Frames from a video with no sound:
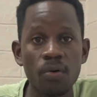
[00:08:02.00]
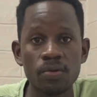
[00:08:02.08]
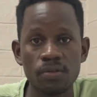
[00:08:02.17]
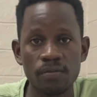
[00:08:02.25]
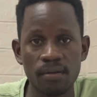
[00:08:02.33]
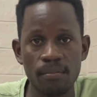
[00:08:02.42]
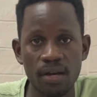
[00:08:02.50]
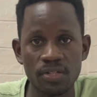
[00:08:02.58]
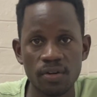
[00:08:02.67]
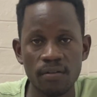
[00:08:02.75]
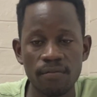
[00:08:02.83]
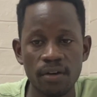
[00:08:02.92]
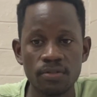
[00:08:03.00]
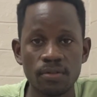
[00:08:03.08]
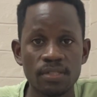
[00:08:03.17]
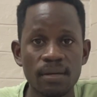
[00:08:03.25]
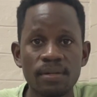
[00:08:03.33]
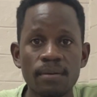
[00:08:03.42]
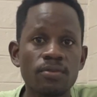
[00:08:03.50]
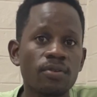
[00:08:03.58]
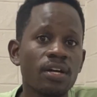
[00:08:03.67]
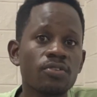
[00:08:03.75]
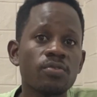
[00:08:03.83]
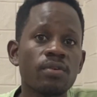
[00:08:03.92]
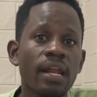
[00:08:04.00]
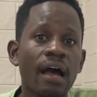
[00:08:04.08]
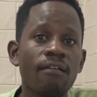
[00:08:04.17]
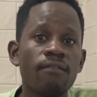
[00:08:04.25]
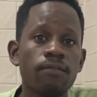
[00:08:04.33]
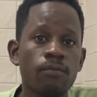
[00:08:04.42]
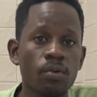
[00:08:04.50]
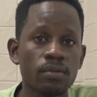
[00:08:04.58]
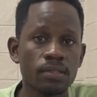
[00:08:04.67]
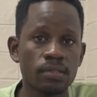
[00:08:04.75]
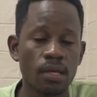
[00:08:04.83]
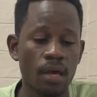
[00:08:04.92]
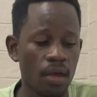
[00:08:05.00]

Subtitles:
cause of the bacterial infection. Sometimes when our children have wounds,